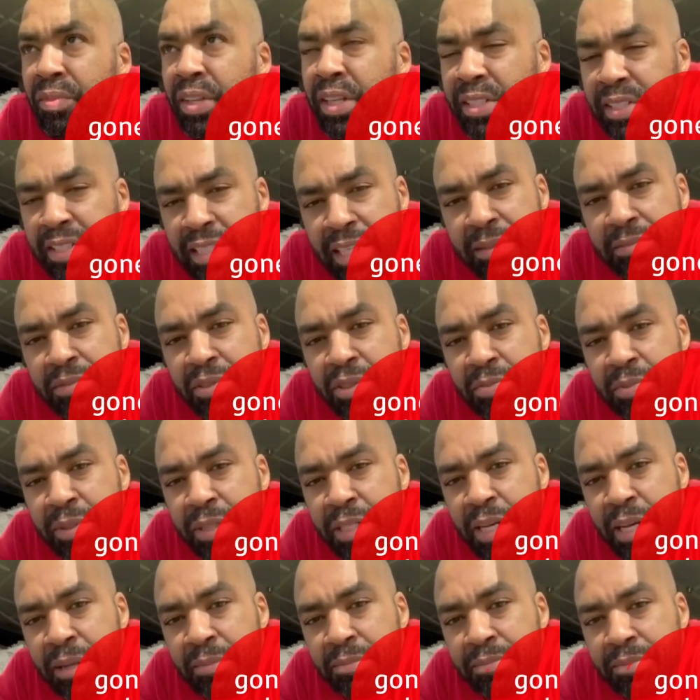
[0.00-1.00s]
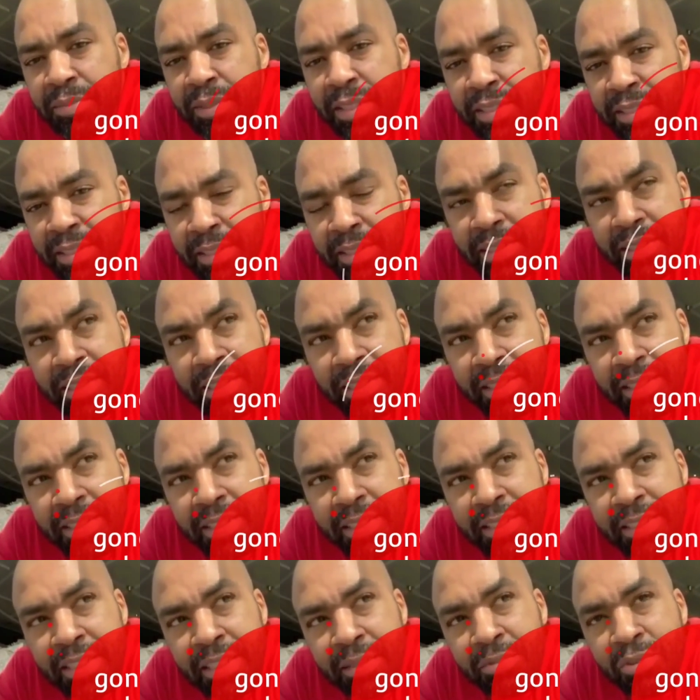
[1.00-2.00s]
there seems to
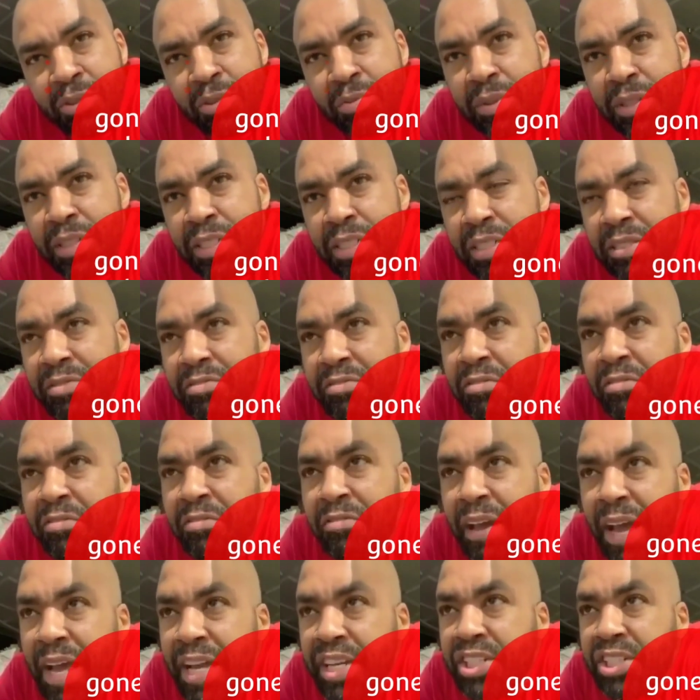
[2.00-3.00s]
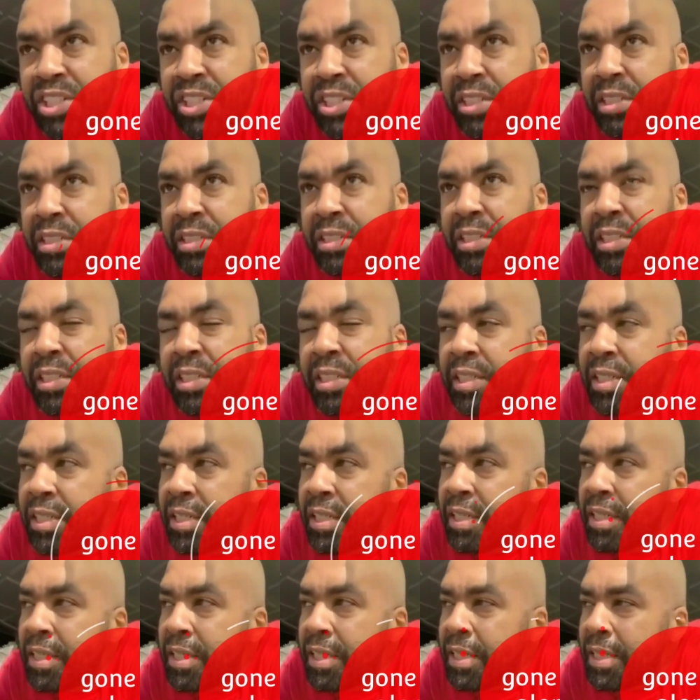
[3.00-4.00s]
be this fashion,
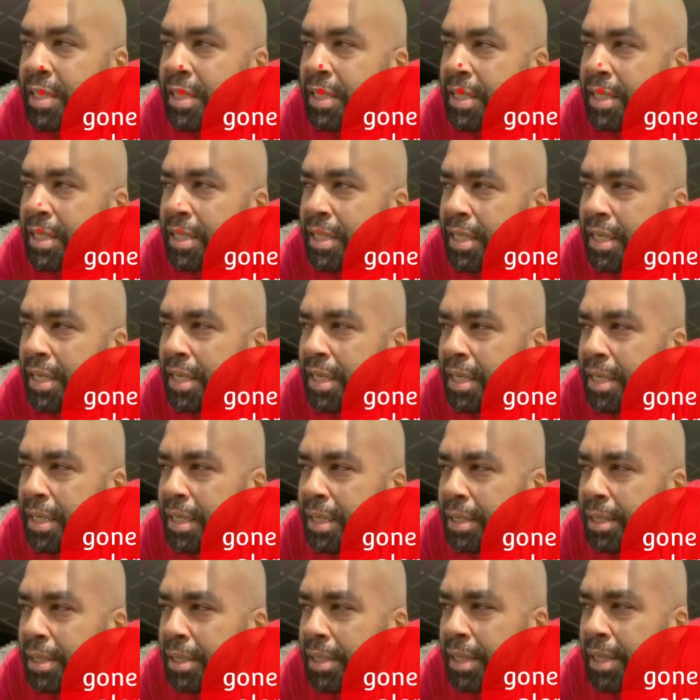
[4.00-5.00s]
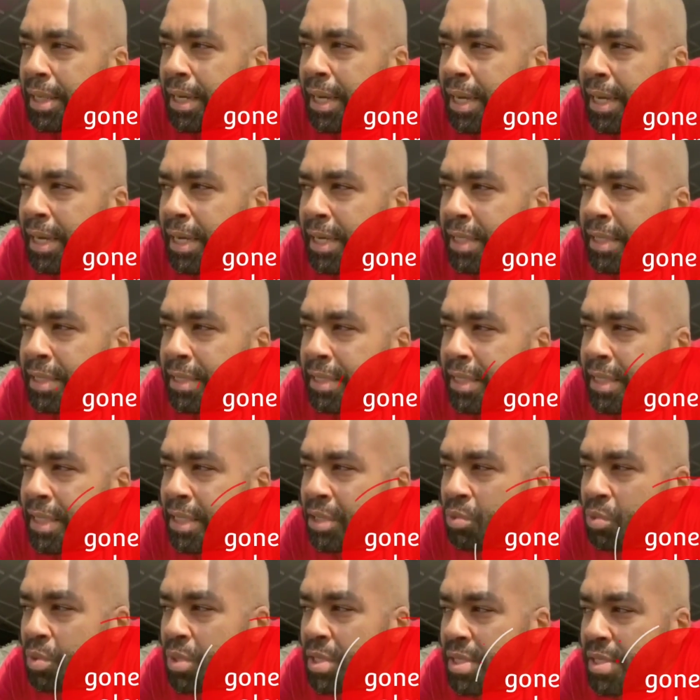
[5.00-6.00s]
and
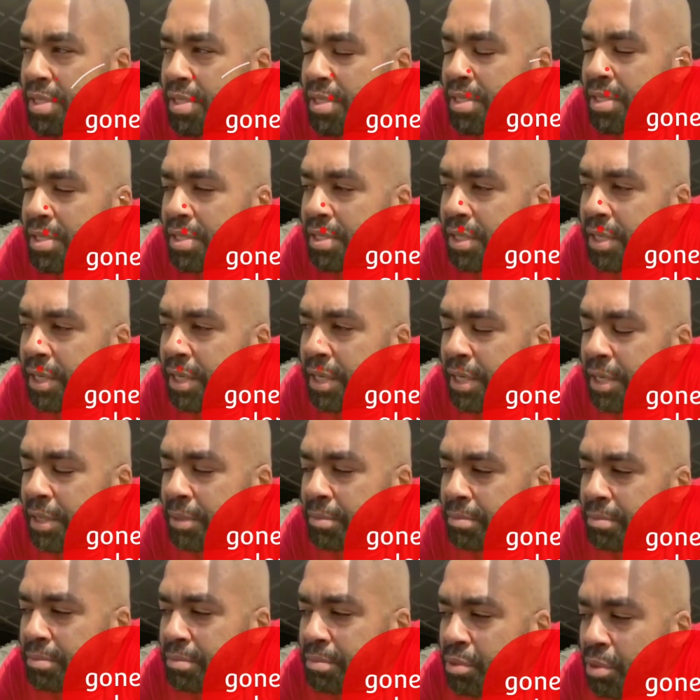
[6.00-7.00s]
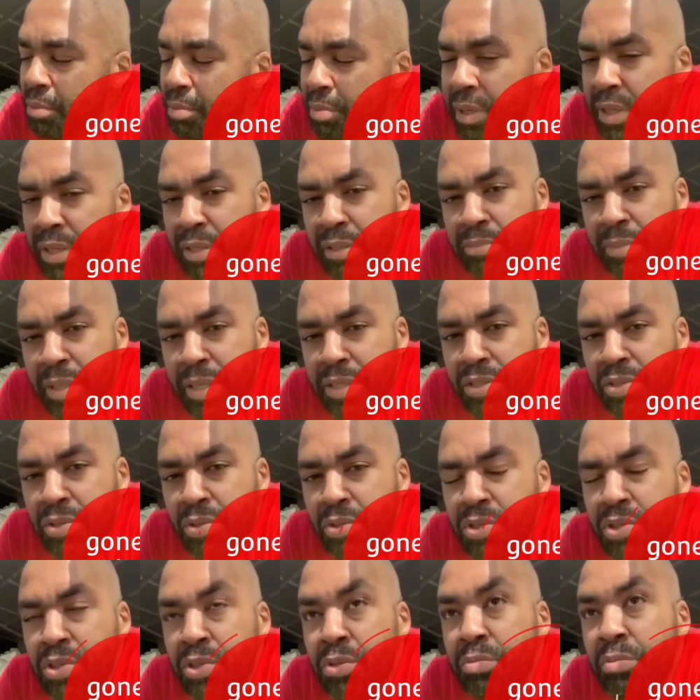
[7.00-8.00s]
it was propelled by
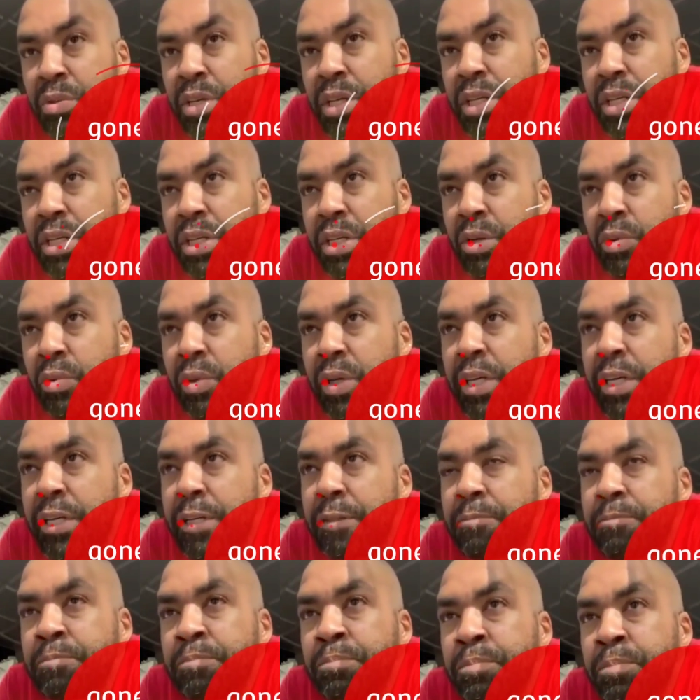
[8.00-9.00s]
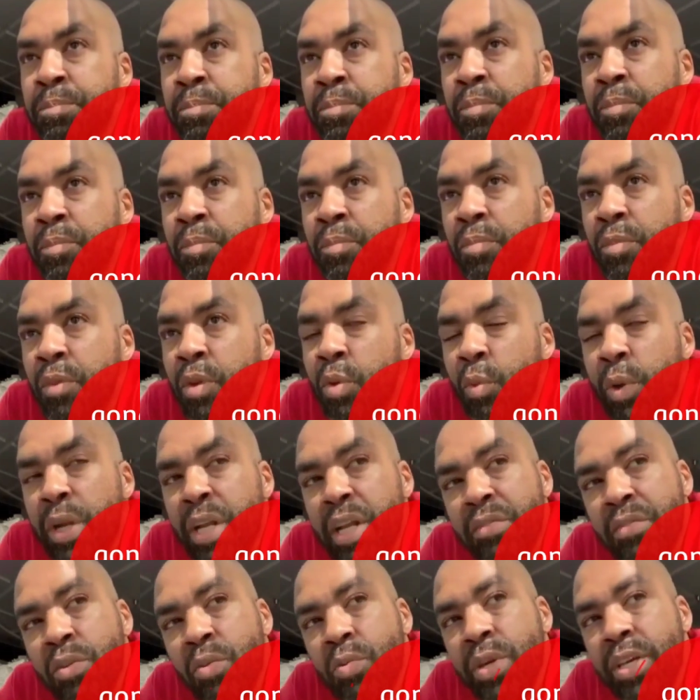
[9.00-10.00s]
social media, where
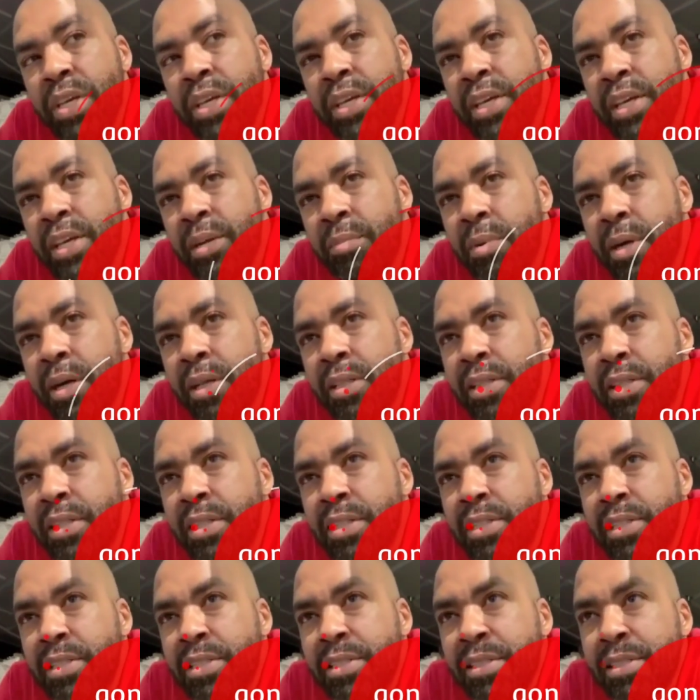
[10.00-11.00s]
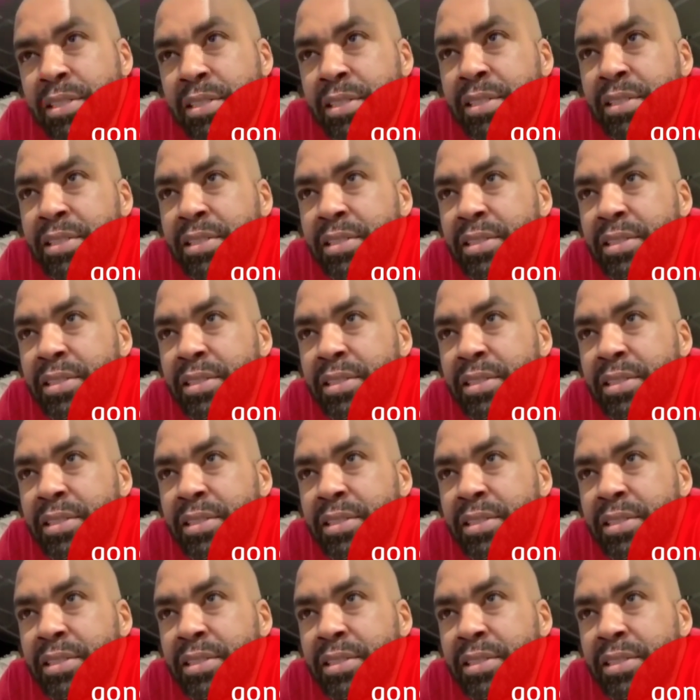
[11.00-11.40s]
whenever we hear about these